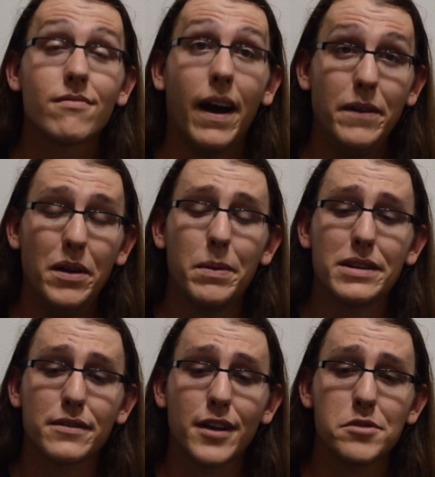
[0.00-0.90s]
I wrote about
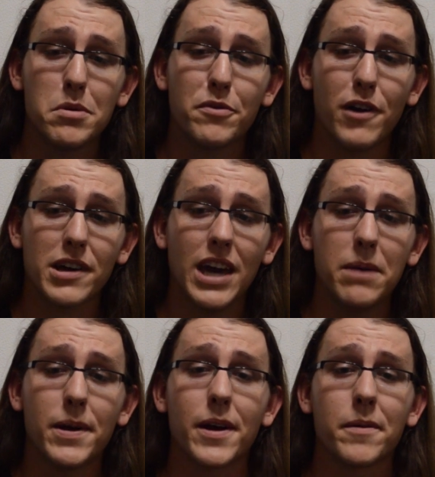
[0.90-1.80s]
this country before I
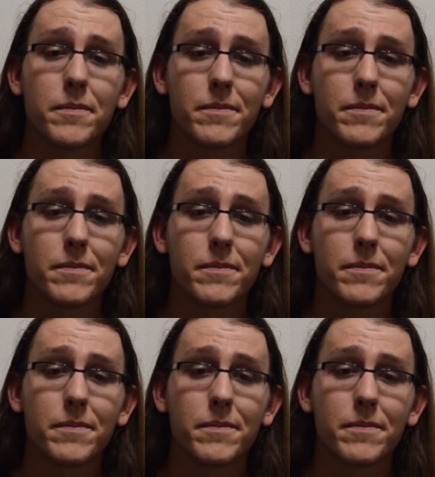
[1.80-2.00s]
came here.